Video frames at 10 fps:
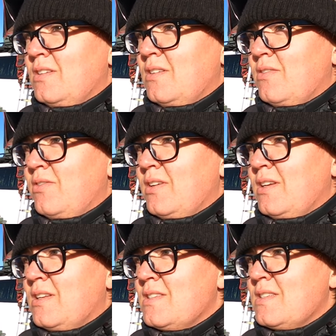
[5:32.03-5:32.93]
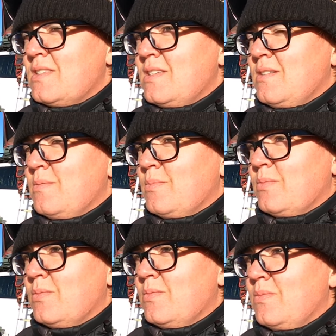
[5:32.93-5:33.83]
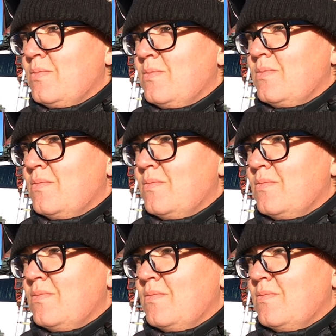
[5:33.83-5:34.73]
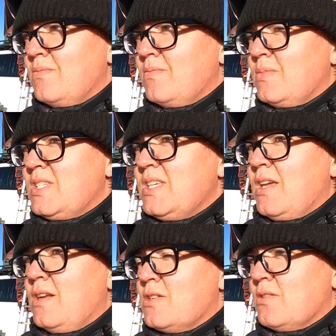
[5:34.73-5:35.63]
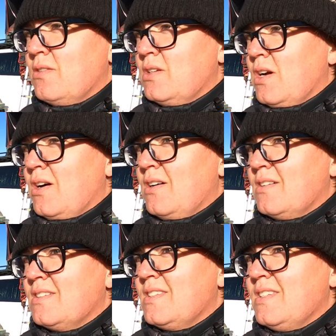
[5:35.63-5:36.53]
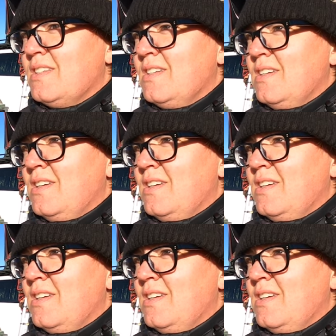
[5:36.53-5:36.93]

Definitely doesn't seem skittish of the dogs.